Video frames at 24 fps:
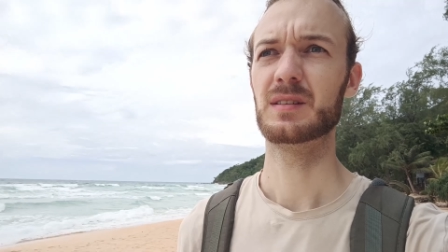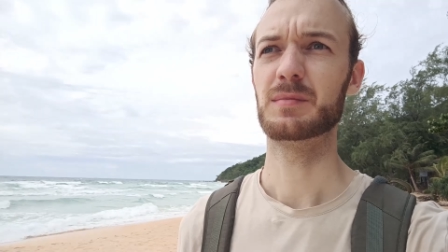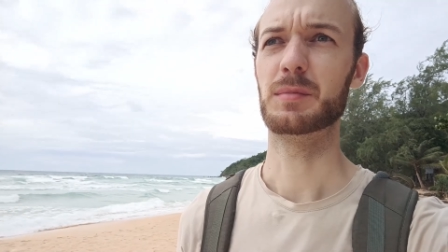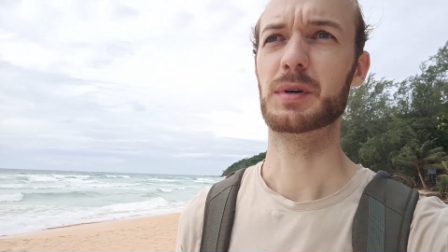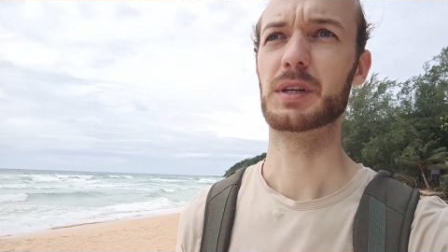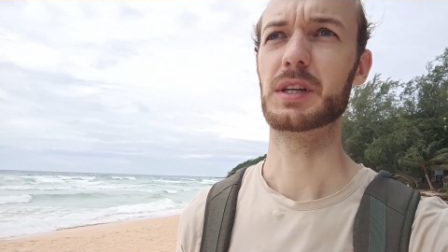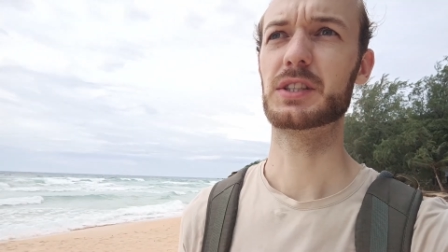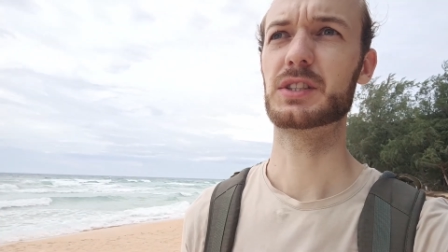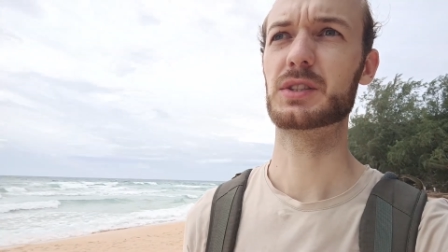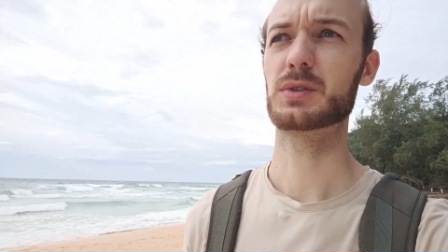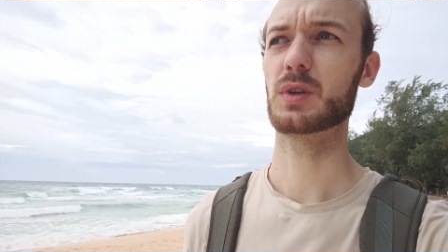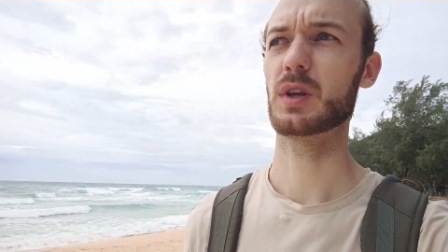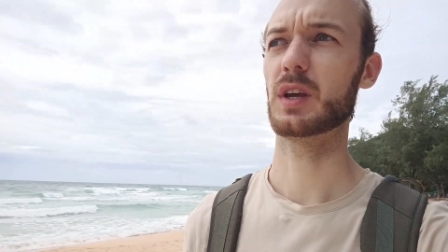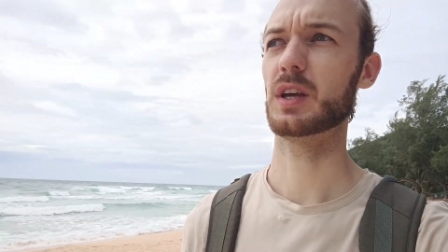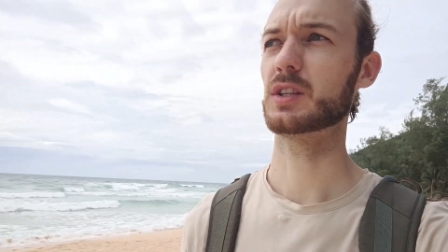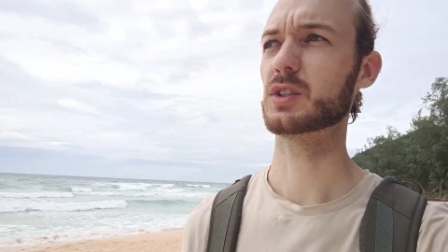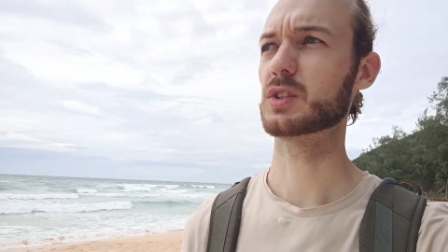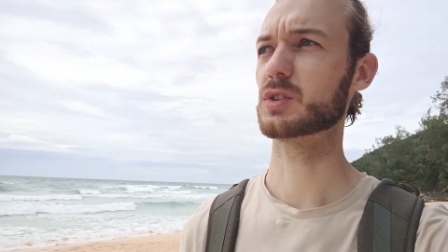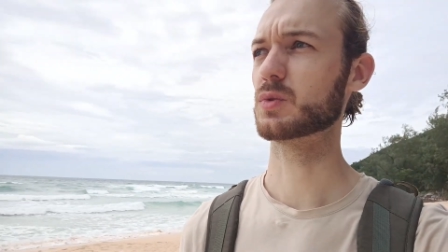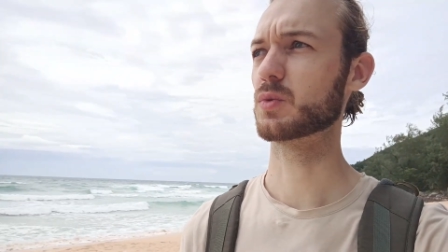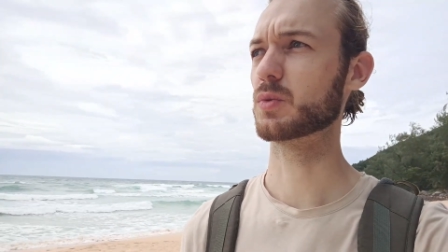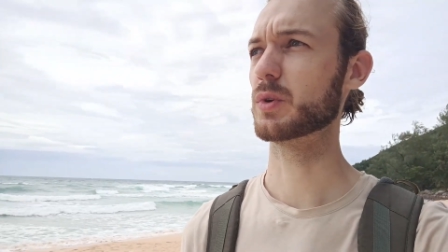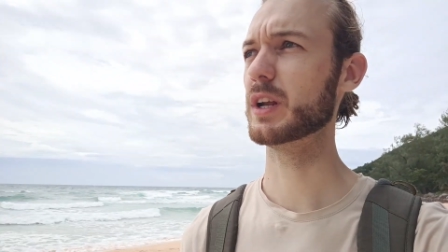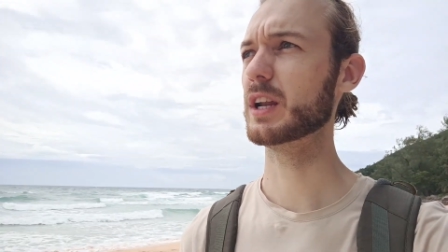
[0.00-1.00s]
but
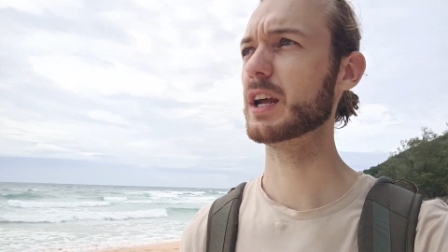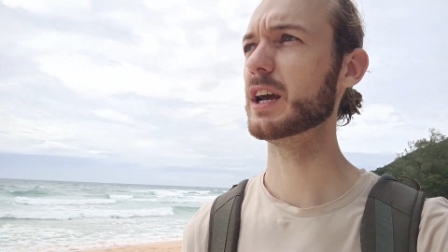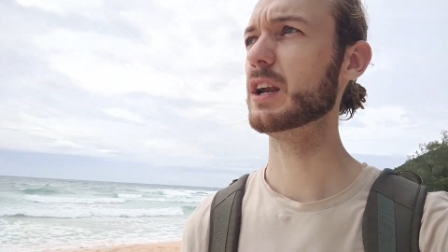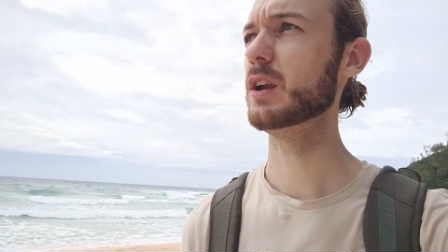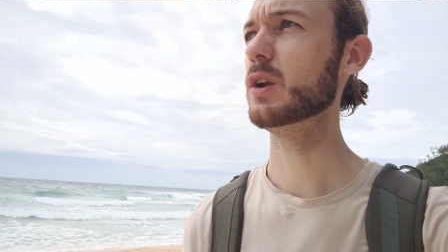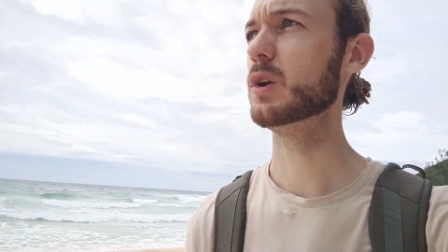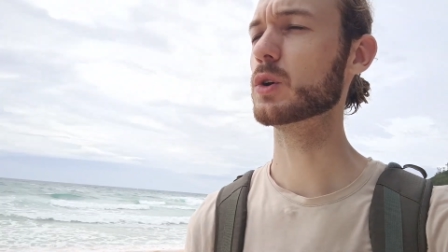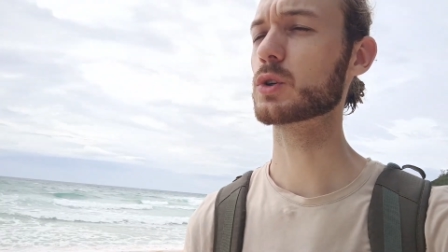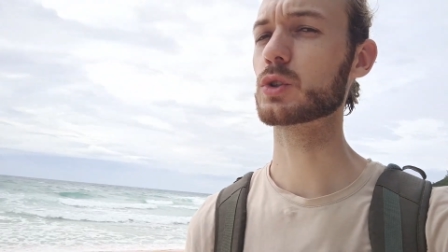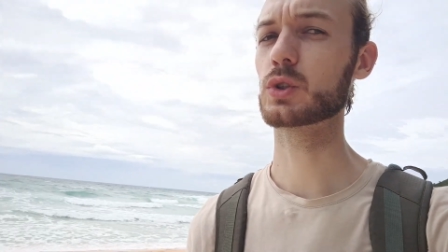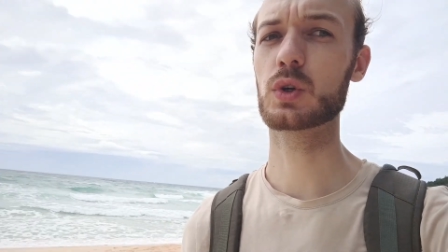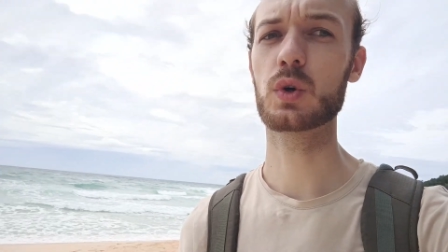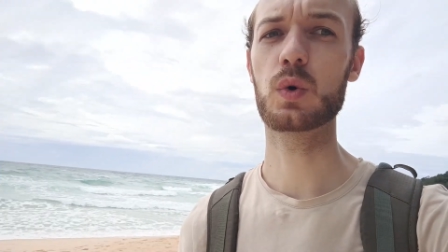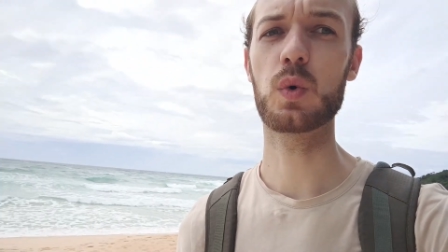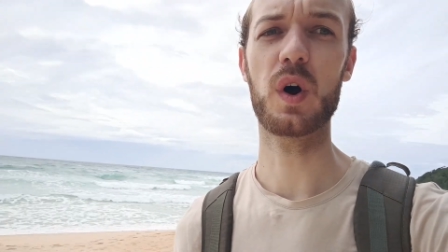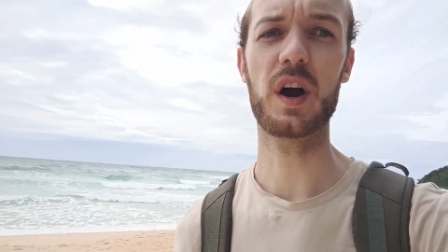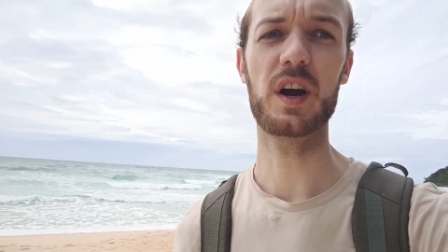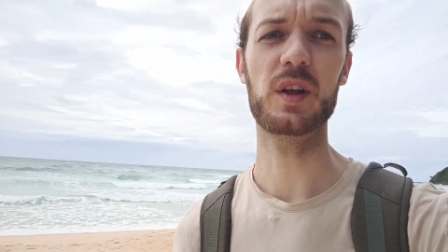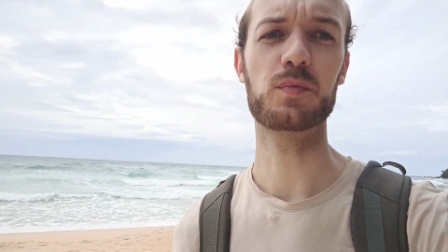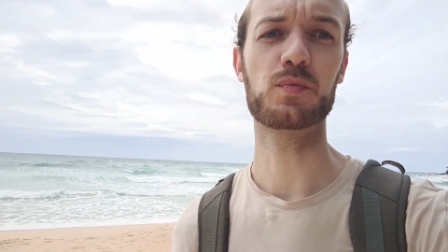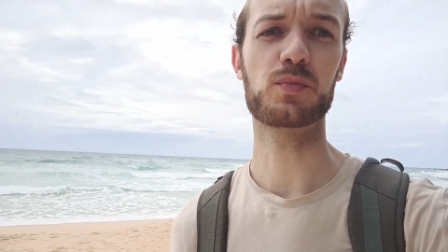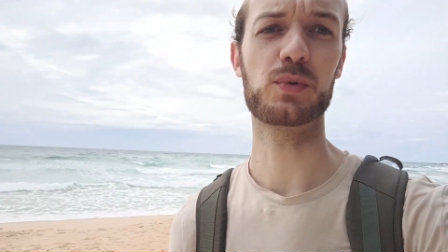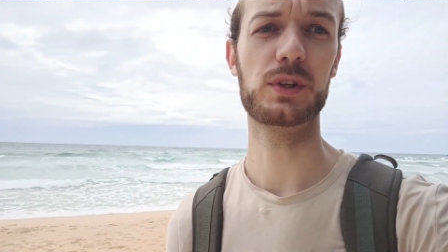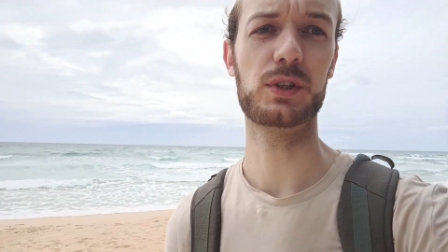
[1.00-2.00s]
it really looks
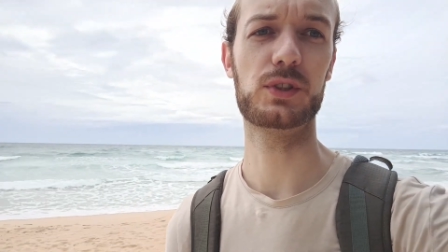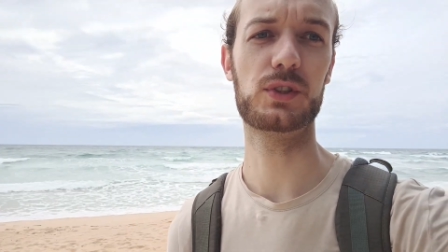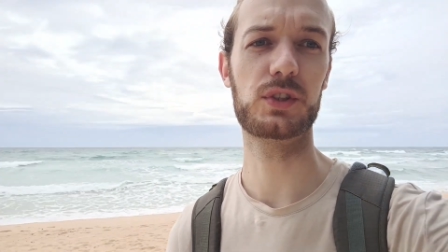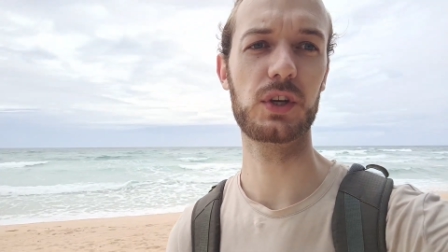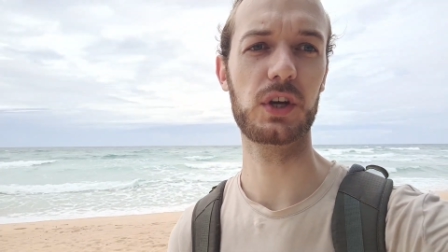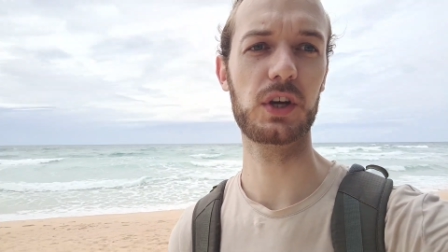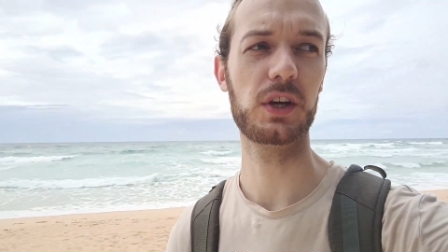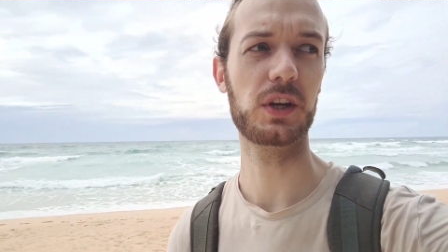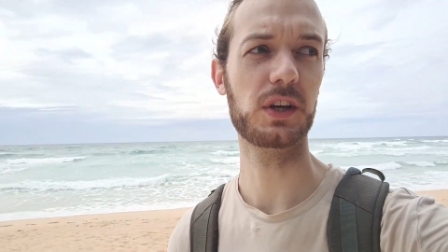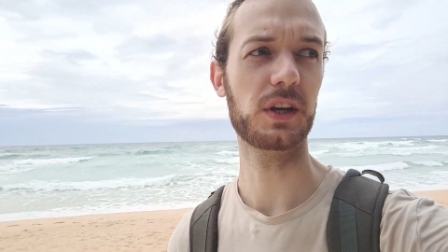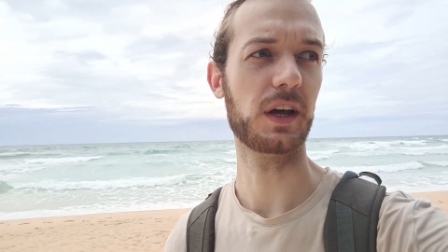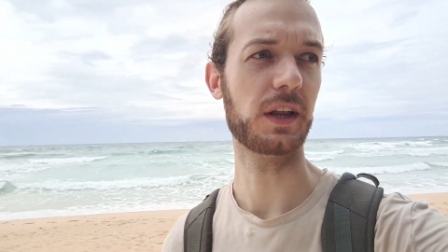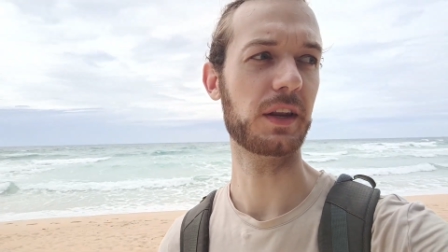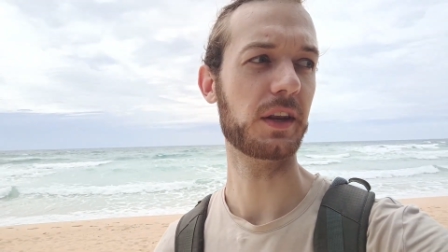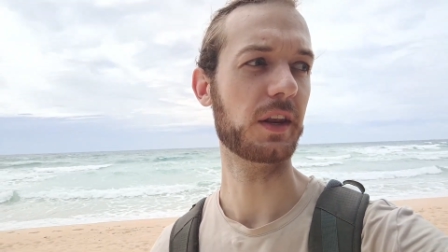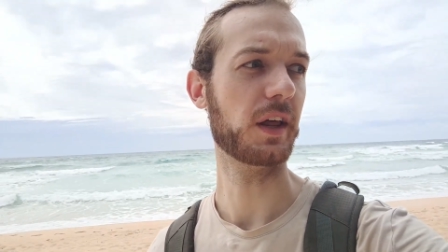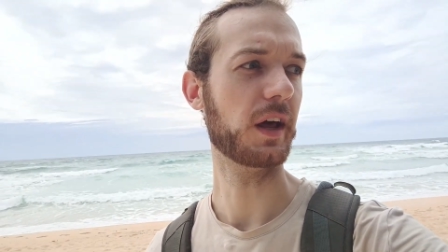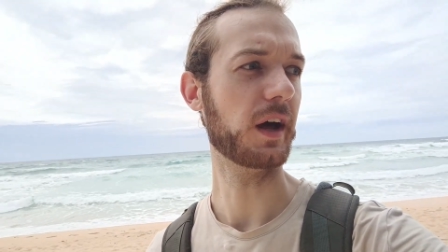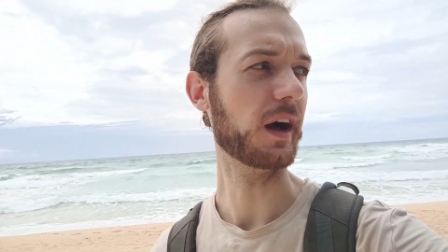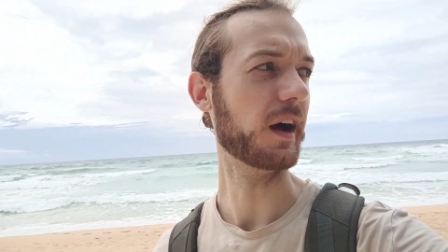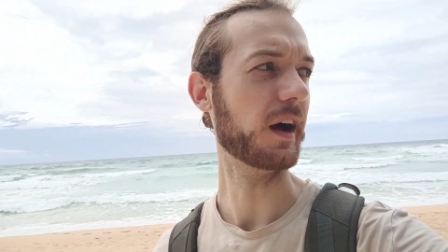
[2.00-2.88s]
quite pristine and